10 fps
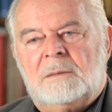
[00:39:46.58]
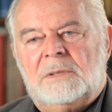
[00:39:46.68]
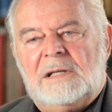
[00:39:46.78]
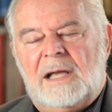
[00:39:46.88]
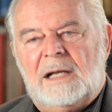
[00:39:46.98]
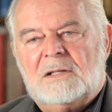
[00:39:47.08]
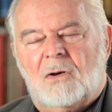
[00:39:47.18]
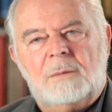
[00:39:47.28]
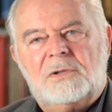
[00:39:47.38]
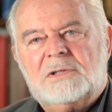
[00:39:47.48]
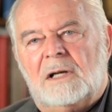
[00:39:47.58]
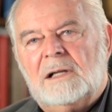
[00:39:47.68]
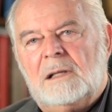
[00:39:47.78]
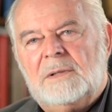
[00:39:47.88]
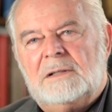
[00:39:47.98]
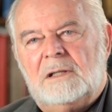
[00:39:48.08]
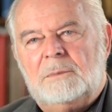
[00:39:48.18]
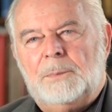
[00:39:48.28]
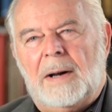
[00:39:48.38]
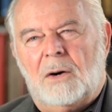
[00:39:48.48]
But he has almost
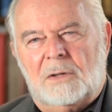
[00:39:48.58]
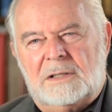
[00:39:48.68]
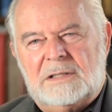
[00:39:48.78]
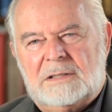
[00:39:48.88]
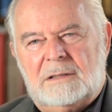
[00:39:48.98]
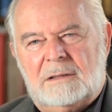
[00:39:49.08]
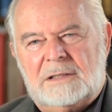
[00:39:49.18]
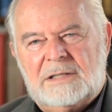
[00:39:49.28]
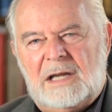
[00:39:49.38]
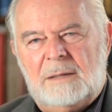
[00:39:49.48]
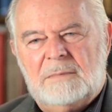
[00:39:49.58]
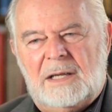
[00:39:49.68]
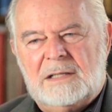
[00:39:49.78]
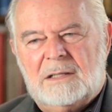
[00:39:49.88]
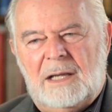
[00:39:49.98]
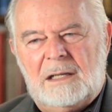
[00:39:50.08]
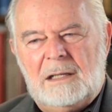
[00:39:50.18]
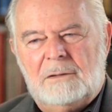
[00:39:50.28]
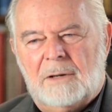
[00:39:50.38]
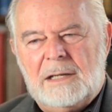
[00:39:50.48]
unlimited powers, the same as
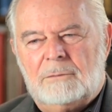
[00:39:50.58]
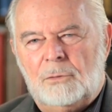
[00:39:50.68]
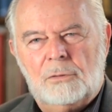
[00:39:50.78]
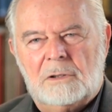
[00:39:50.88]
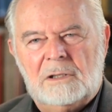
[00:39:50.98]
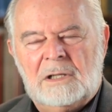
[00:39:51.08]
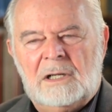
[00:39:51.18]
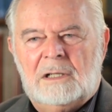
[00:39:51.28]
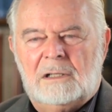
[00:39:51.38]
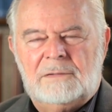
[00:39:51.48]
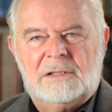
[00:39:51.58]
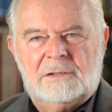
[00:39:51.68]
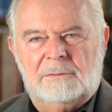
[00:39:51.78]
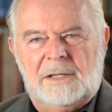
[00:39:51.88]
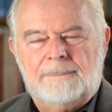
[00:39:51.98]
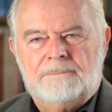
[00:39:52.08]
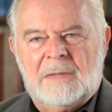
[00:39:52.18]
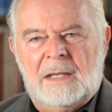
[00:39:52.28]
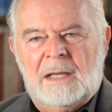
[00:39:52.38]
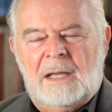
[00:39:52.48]
any great ruler of history.
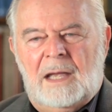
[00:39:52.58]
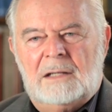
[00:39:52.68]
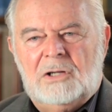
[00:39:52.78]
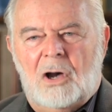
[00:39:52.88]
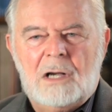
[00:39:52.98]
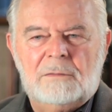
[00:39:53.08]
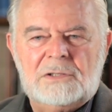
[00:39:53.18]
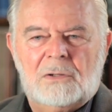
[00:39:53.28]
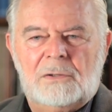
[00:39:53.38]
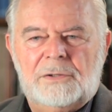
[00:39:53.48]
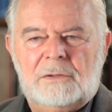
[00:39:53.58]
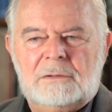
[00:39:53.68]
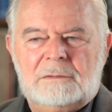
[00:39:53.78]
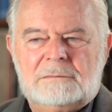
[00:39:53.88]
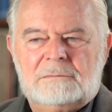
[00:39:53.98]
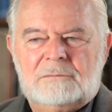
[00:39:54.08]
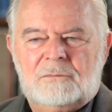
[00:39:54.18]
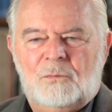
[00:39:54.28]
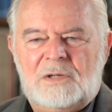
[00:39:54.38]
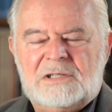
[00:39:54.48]
And Congress, although
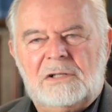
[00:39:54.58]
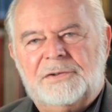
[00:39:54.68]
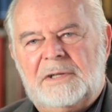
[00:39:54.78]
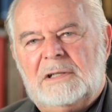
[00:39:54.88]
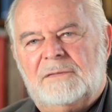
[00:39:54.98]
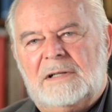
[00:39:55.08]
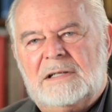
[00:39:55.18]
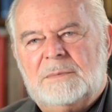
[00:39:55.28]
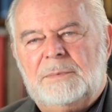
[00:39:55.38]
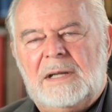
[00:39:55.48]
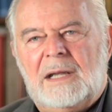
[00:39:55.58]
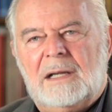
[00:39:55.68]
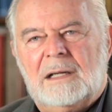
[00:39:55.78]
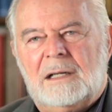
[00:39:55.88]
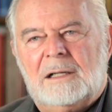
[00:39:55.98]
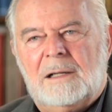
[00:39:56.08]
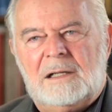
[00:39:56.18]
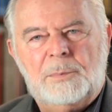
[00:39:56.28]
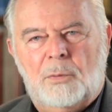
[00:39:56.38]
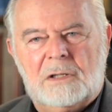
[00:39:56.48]
we still think of it as being
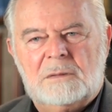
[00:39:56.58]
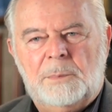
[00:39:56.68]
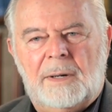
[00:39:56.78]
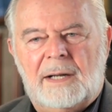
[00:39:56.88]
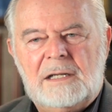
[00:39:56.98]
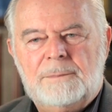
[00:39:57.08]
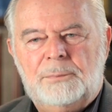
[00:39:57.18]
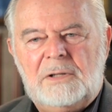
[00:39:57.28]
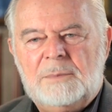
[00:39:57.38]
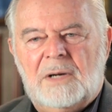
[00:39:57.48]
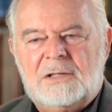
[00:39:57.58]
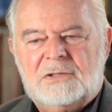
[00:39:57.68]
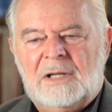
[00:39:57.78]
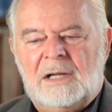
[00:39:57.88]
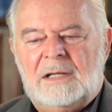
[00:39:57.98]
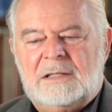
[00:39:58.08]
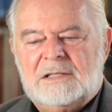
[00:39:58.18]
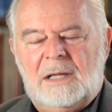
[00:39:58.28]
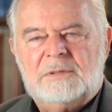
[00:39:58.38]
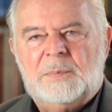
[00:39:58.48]
an important body, pretty much
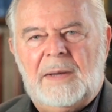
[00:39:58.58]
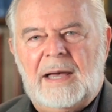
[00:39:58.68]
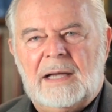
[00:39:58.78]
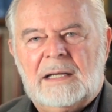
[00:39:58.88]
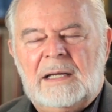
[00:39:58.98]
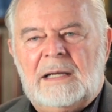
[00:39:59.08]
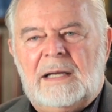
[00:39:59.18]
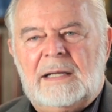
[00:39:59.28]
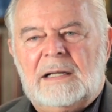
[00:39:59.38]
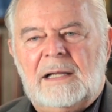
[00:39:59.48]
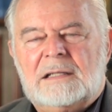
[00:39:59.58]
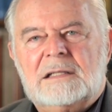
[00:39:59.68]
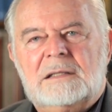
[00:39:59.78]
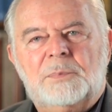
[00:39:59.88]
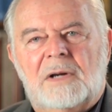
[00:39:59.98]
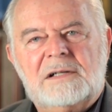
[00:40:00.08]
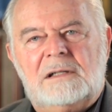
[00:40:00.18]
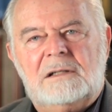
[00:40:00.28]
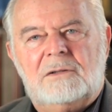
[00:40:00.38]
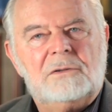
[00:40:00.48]
steps back and lets the
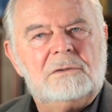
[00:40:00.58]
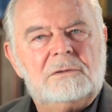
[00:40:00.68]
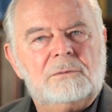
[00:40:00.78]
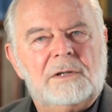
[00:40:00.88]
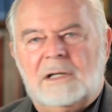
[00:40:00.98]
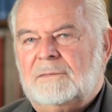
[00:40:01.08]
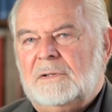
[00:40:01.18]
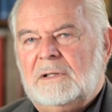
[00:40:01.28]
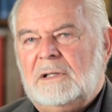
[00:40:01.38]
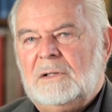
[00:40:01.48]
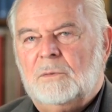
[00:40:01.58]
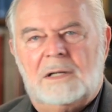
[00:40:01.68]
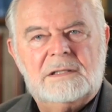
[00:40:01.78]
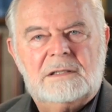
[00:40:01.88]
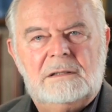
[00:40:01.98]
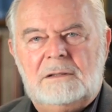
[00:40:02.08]
president do whatever he wants to